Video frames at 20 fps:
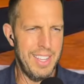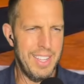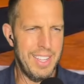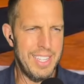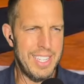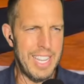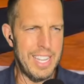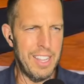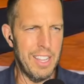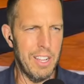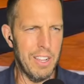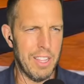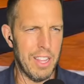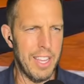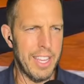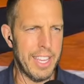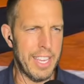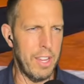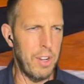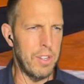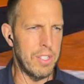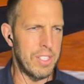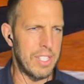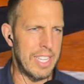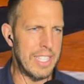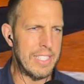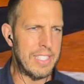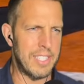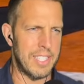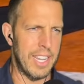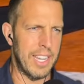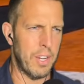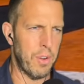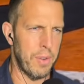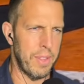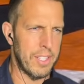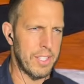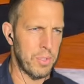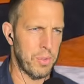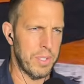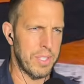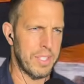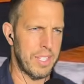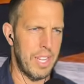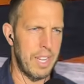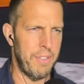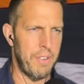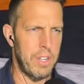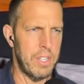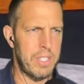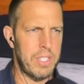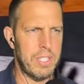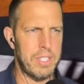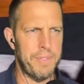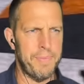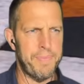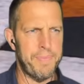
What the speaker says: didn't look like he was in sync with his receivers.